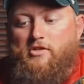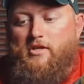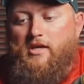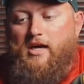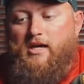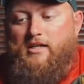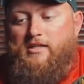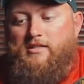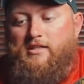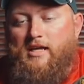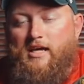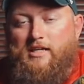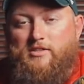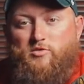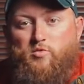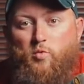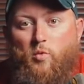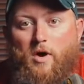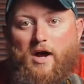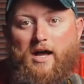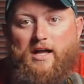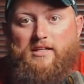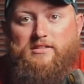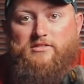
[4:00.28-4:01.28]
You got a nice
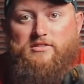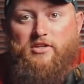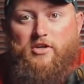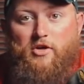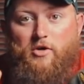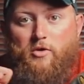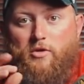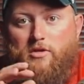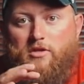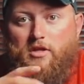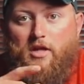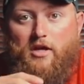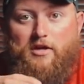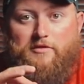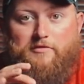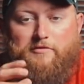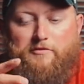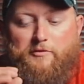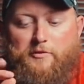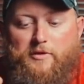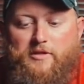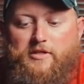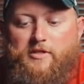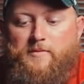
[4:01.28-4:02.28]
wide toe, a lot of
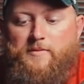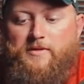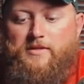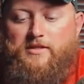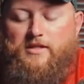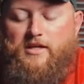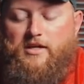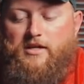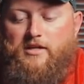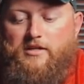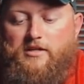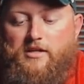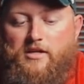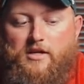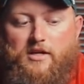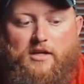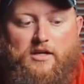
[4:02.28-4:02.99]
freedom in there.